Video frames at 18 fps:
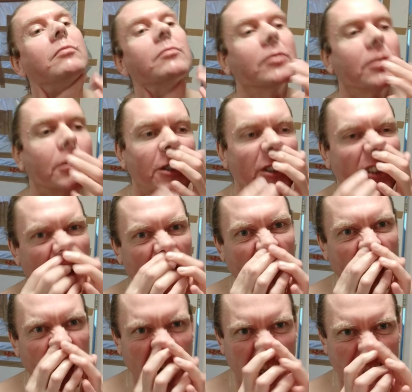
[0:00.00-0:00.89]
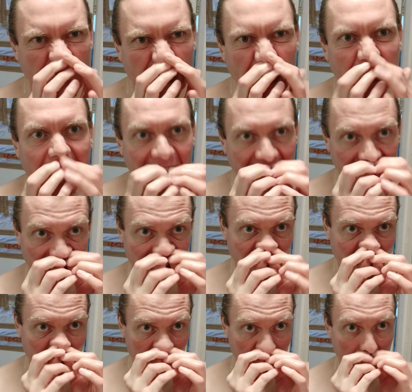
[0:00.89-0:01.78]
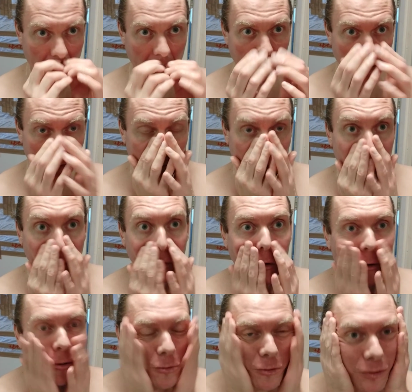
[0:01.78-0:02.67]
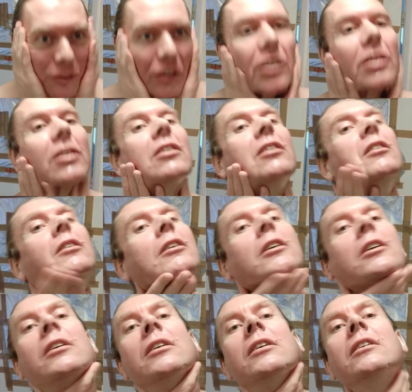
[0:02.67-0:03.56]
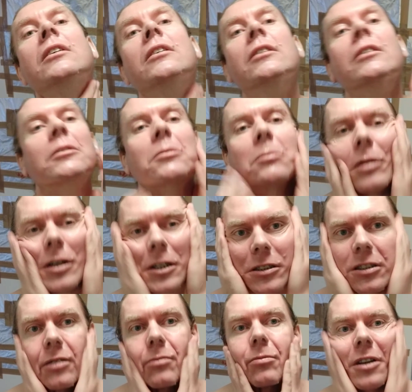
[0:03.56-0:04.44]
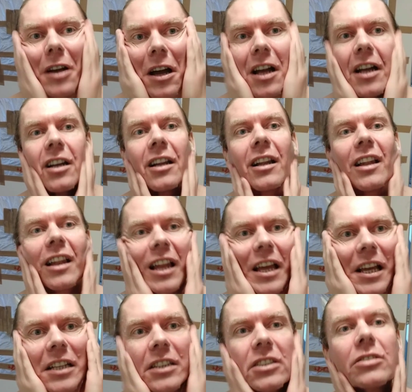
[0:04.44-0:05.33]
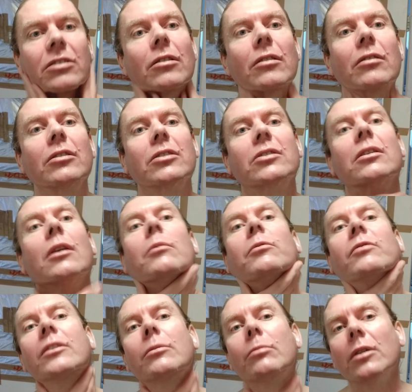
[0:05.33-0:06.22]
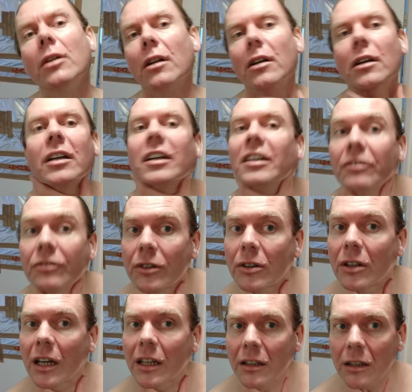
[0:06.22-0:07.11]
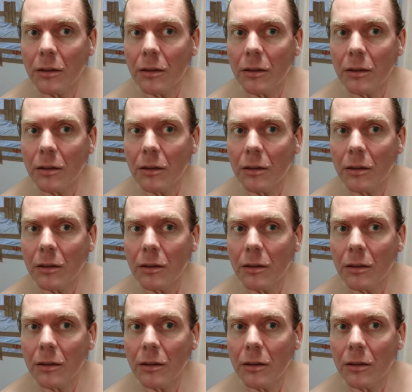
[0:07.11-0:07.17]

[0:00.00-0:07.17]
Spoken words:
Unless I get them removed by some kind of laser or something. But if you get them